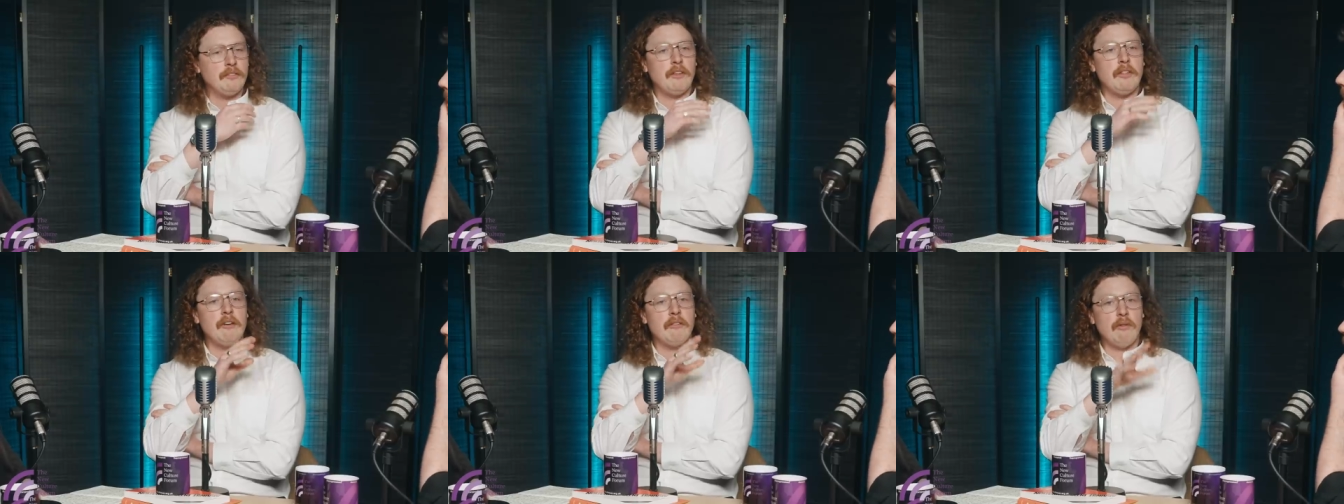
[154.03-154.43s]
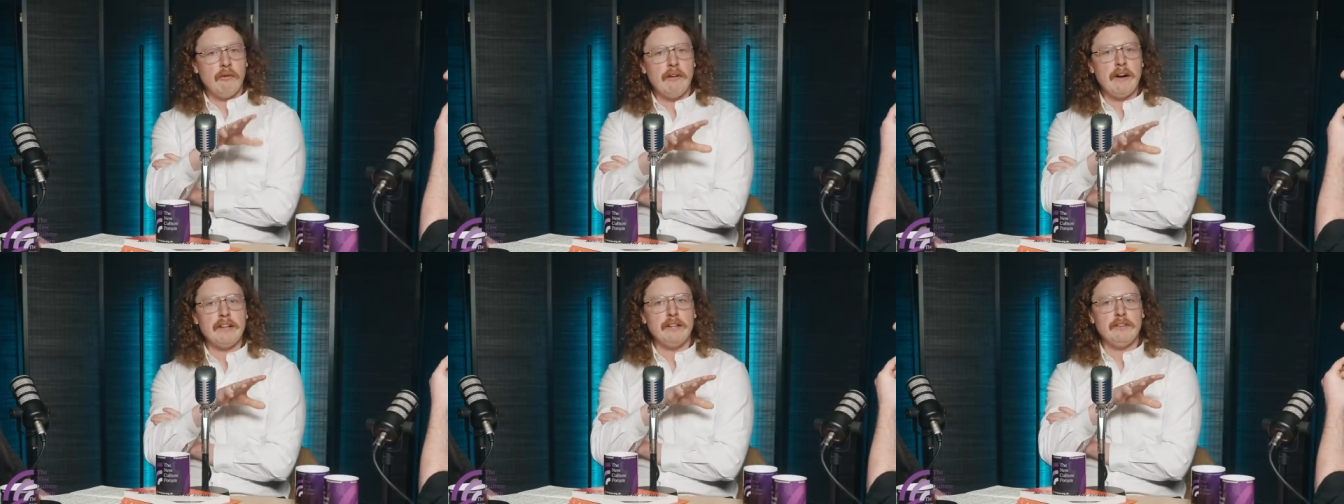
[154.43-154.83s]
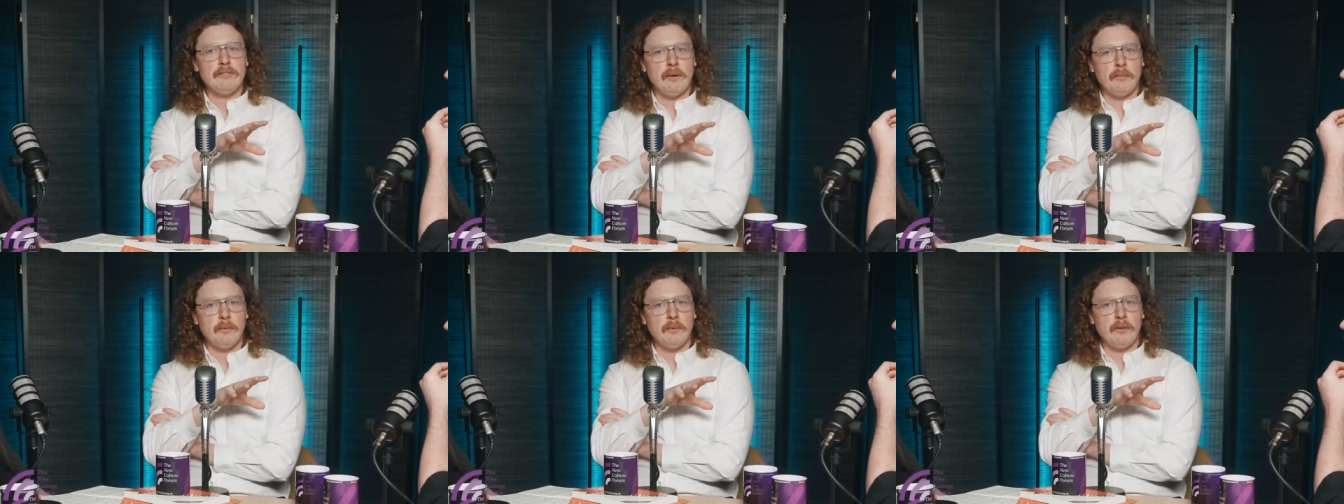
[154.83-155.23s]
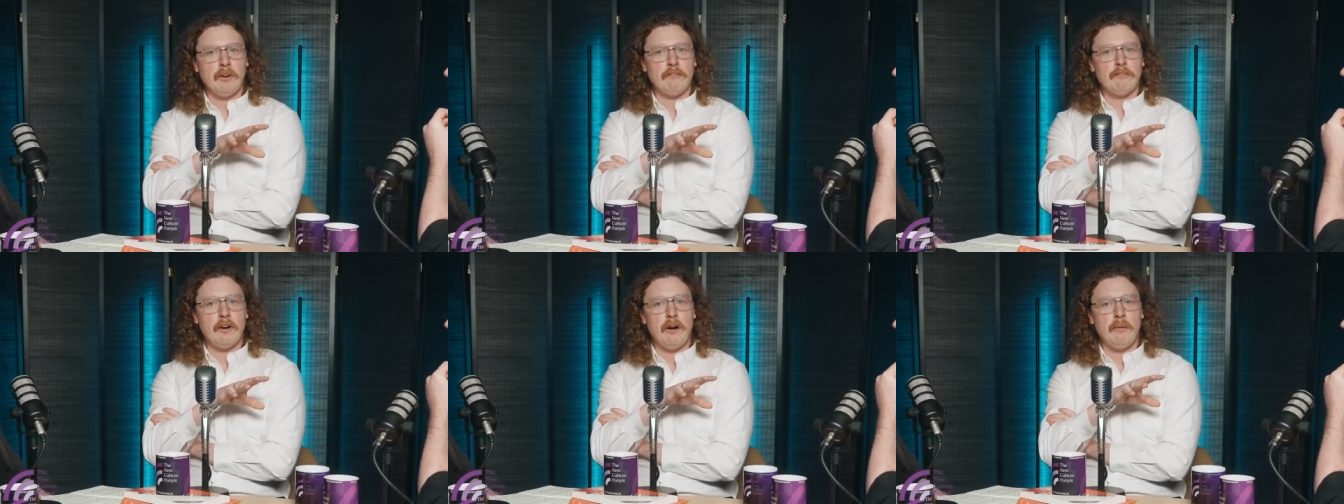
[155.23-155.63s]
So they're already in trouble with
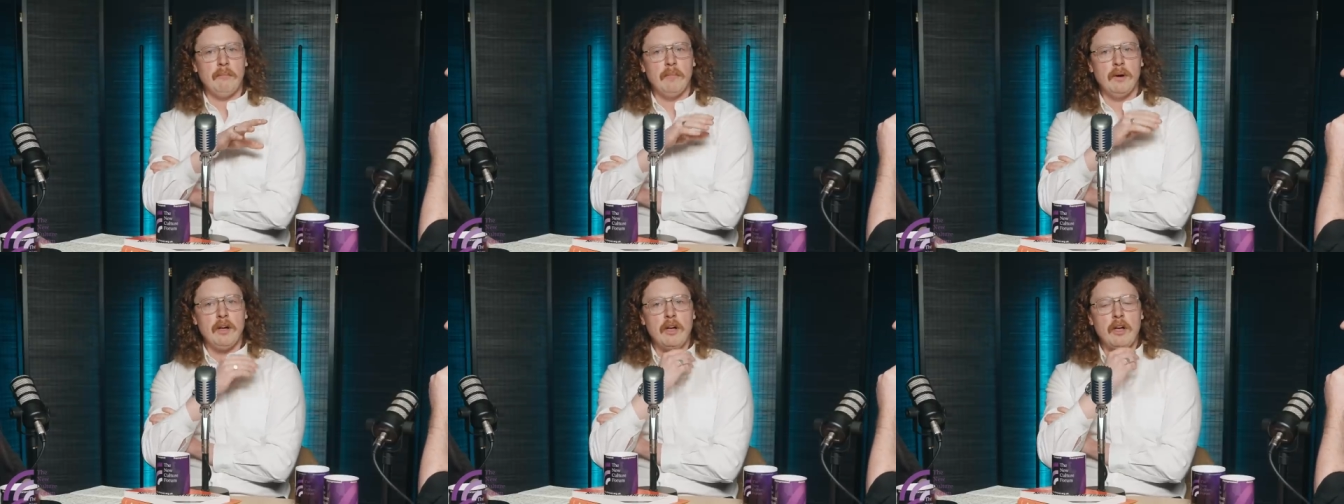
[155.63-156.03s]
Ofcom